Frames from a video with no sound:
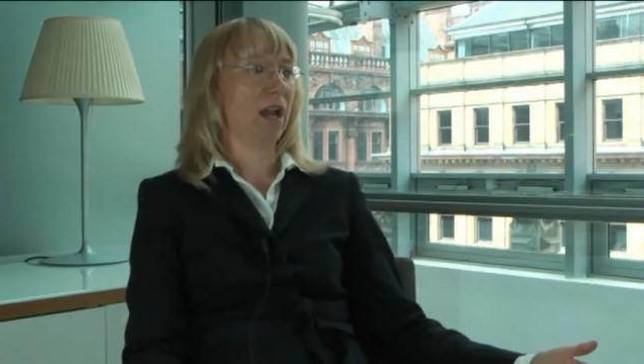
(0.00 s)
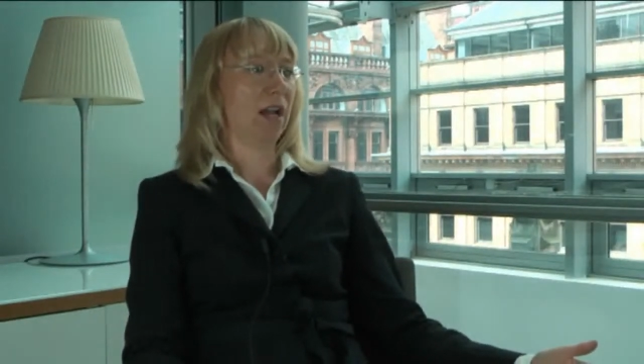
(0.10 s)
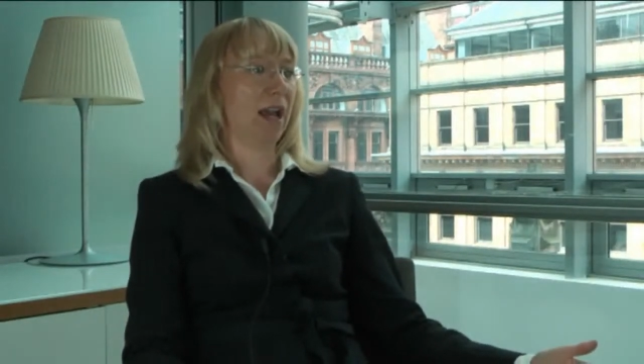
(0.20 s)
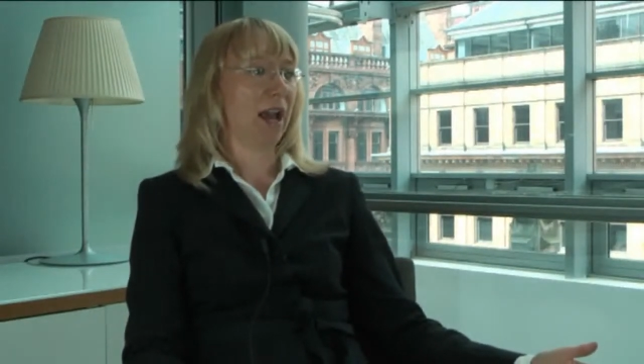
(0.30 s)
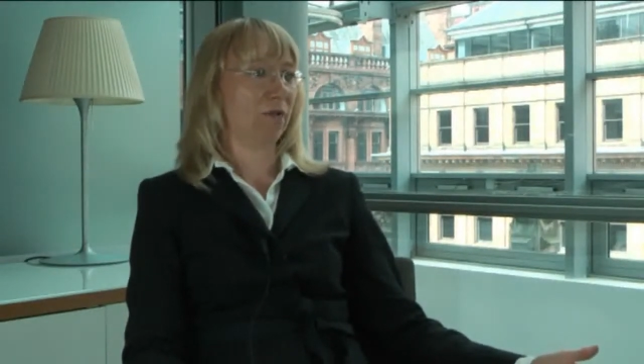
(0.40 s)

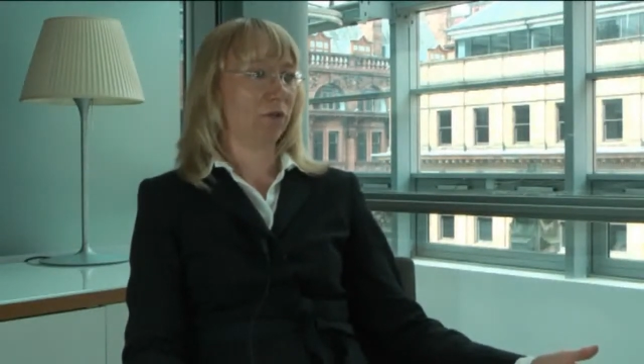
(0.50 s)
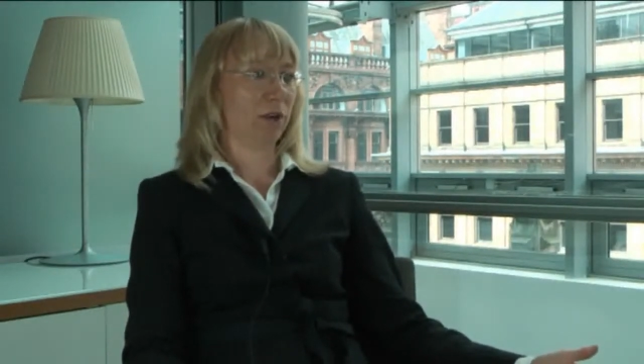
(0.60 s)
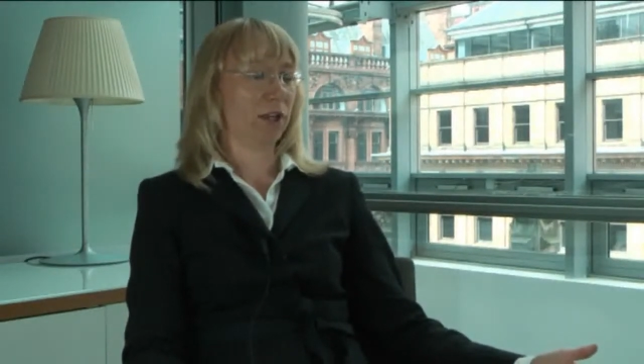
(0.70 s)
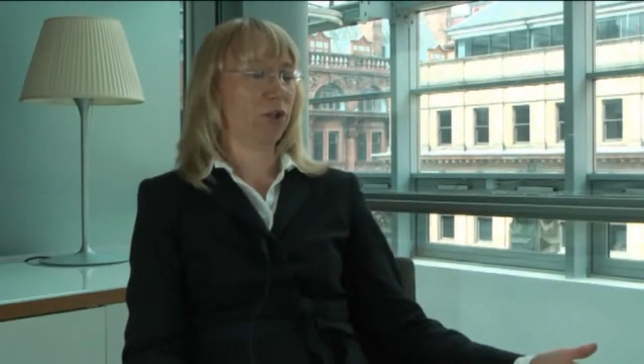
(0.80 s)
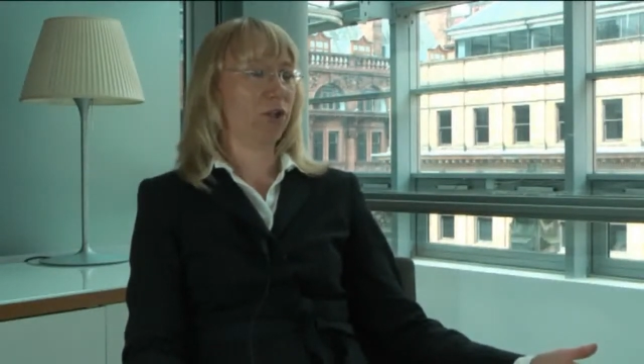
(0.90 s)
an
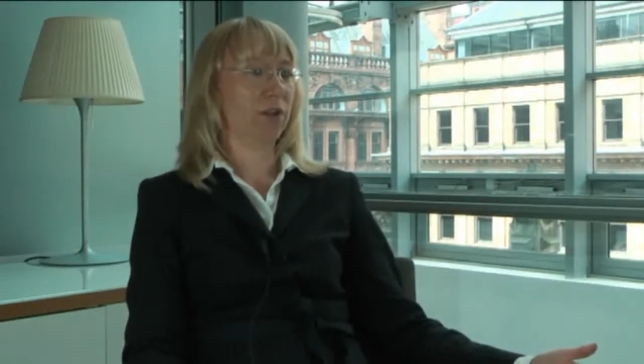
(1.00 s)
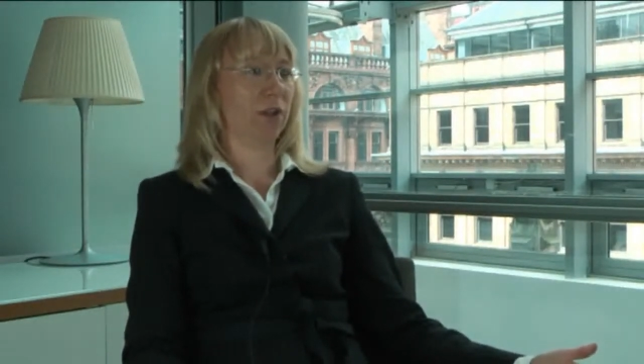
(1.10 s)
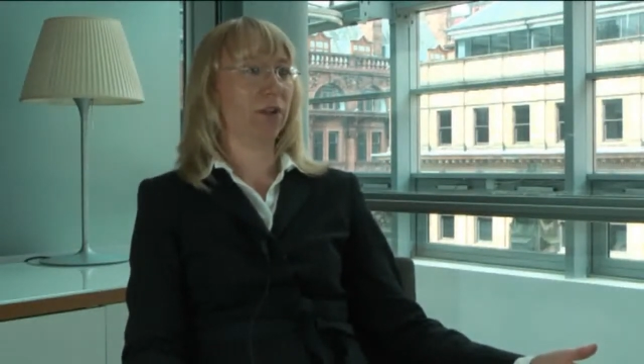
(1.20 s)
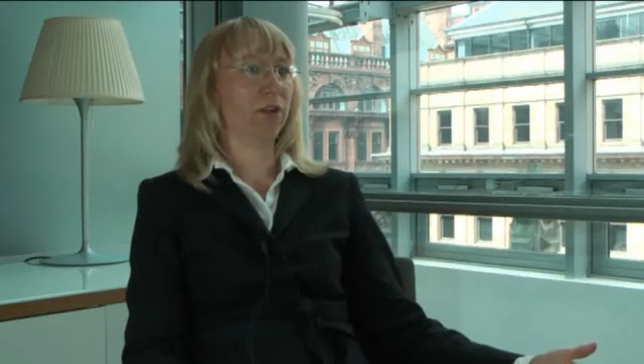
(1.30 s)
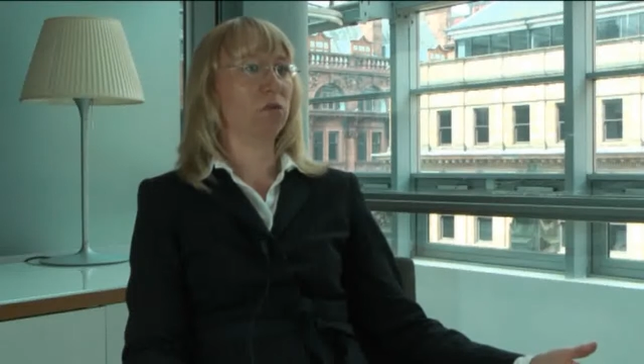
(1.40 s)
average to
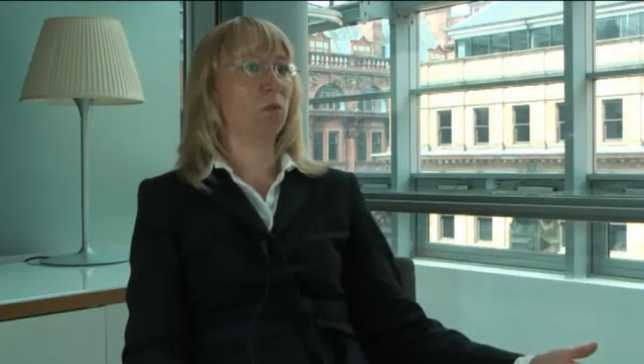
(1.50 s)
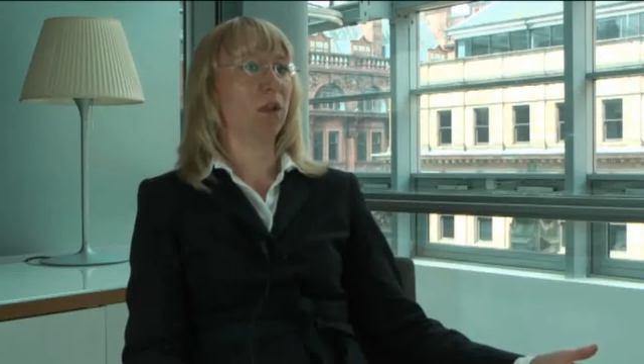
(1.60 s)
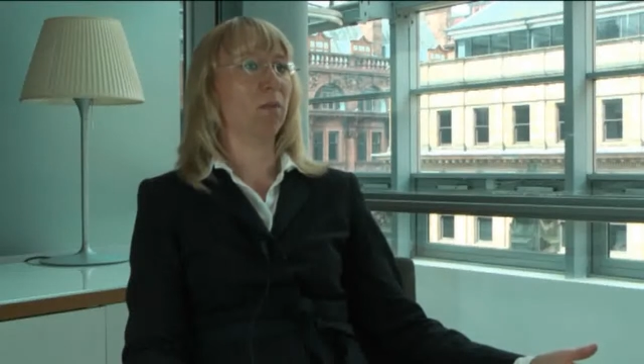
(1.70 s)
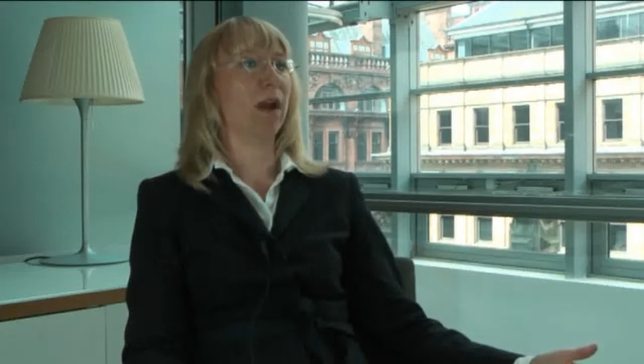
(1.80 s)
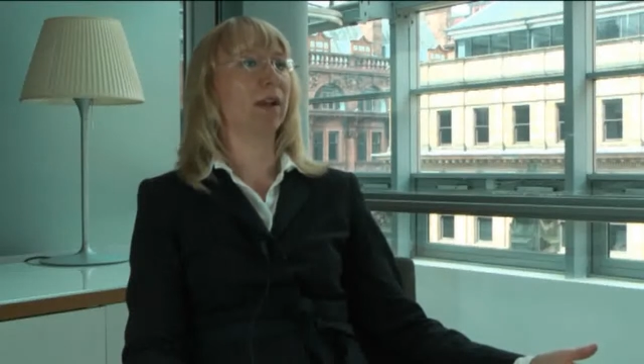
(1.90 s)
those
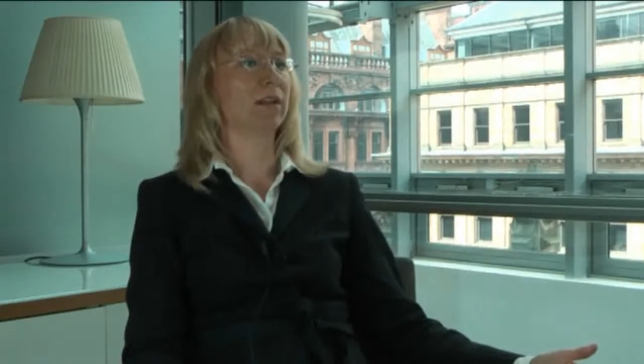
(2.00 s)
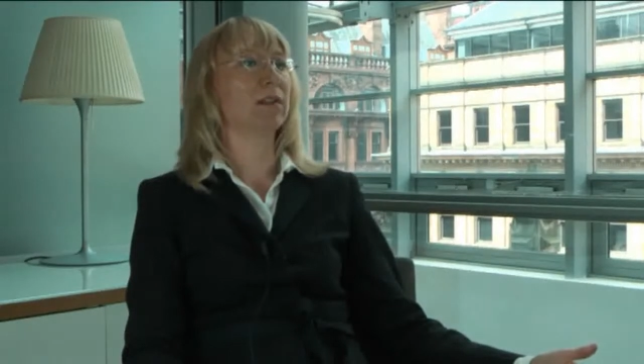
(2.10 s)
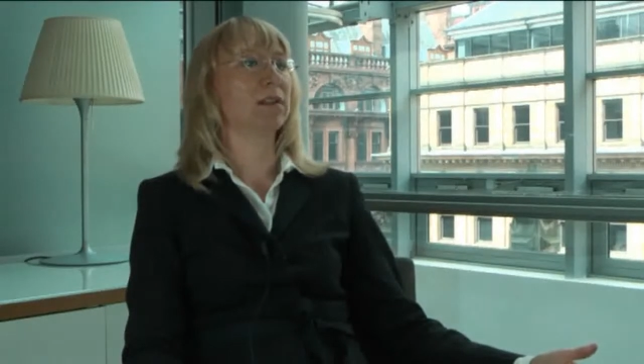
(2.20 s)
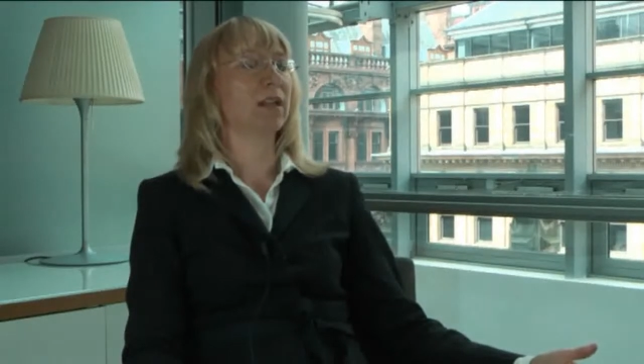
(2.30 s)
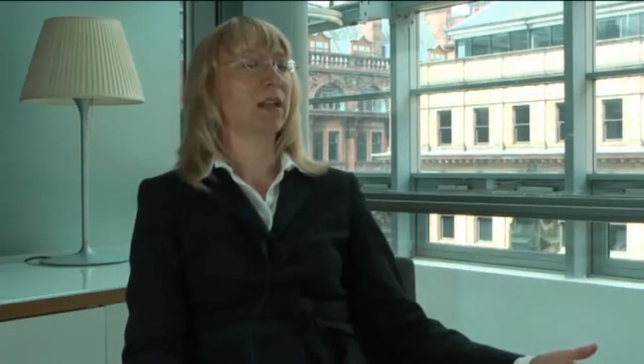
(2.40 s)
weather
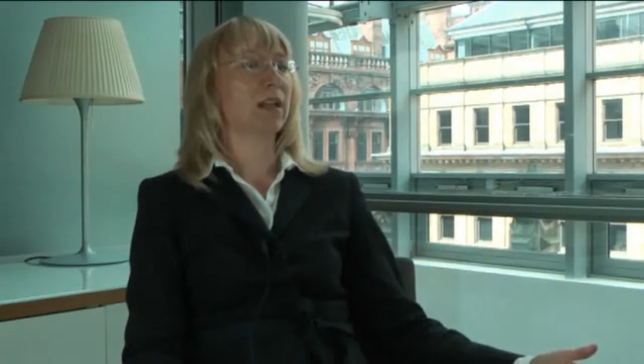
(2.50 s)
patterns